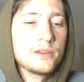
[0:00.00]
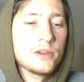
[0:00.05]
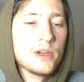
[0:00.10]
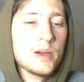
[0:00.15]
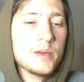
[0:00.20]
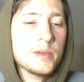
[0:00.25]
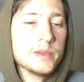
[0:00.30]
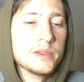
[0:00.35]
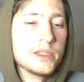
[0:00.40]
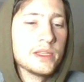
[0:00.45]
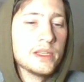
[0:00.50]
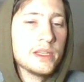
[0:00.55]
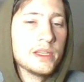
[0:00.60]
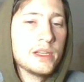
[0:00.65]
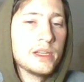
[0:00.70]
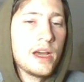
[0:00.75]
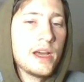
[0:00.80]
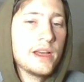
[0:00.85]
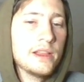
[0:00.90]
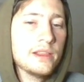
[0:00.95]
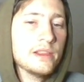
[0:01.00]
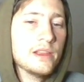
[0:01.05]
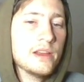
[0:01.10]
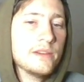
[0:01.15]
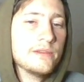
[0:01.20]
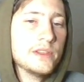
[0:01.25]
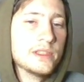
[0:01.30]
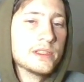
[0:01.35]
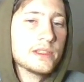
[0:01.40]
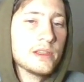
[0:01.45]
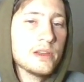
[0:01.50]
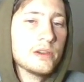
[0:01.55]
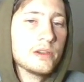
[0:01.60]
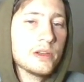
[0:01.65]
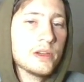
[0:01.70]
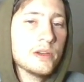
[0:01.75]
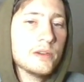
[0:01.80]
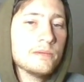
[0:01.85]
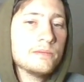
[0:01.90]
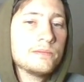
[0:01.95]
Robinson. I love this
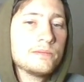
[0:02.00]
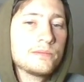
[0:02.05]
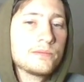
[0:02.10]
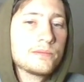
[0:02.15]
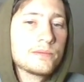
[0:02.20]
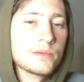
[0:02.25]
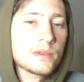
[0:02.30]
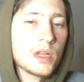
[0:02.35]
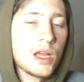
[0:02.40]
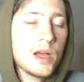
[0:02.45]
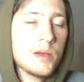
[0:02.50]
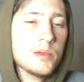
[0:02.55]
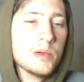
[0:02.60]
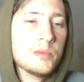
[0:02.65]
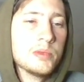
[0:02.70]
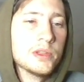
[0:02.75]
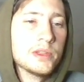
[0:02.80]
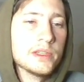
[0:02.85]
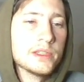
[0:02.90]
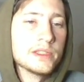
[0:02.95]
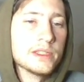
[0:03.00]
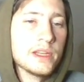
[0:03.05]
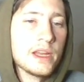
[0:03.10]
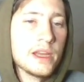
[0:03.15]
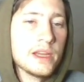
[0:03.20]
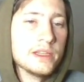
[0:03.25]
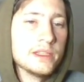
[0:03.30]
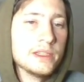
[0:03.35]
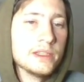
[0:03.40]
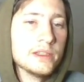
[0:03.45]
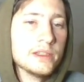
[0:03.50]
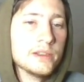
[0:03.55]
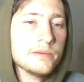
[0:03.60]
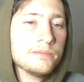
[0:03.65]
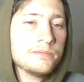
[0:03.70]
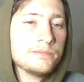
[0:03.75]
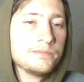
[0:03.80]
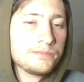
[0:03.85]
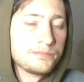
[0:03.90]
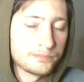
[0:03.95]
logo. I'm gonna put this in A
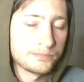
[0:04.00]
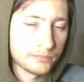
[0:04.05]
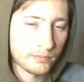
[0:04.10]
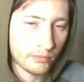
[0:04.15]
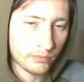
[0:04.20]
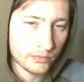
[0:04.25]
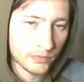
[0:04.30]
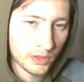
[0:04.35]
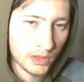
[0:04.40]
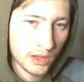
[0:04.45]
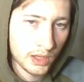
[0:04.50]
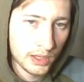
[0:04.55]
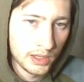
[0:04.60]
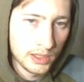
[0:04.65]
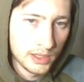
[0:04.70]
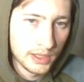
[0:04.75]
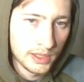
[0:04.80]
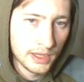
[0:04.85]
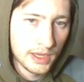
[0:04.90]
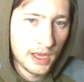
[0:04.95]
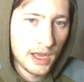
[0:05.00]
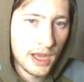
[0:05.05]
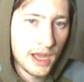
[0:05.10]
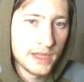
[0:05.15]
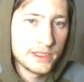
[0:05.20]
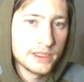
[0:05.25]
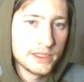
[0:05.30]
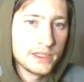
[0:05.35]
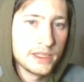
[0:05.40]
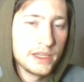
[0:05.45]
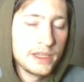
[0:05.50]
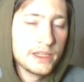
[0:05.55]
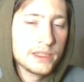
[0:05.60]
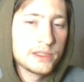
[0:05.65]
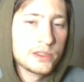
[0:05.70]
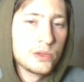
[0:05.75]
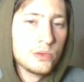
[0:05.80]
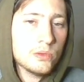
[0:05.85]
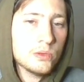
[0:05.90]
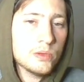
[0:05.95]
tier. I just think
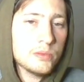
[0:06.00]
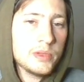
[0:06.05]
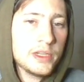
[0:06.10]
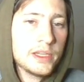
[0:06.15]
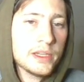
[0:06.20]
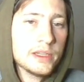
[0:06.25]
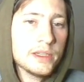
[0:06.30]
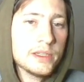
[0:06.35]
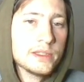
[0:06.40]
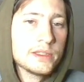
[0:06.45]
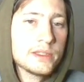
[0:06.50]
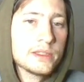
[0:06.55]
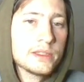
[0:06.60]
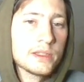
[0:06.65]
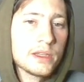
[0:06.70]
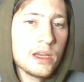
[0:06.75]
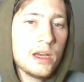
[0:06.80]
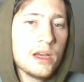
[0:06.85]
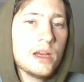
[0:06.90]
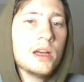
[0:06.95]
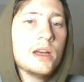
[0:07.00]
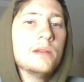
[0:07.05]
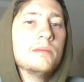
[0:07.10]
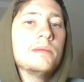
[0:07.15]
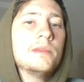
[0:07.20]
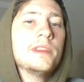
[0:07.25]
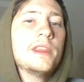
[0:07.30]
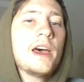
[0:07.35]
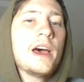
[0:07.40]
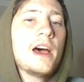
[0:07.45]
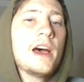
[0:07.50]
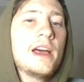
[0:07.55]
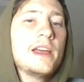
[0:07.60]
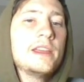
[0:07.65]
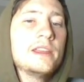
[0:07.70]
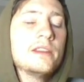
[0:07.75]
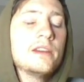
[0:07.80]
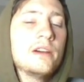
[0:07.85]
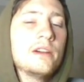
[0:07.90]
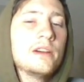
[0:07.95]
it's cool because the I
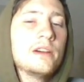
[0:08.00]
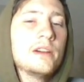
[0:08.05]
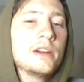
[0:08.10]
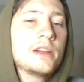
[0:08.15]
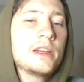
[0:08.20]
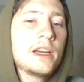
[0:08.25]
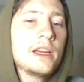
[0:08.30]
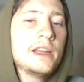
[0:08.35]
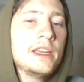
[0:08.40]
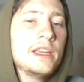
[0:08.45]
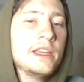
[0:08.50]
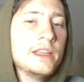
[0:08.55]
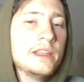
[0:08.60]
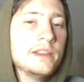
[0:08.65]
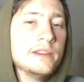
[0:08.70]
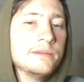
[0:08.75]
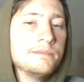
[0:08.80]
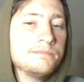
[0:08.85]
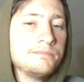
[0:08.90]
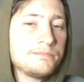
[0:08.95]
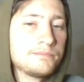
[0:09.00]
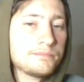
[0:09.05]
and the R are kind of hidden.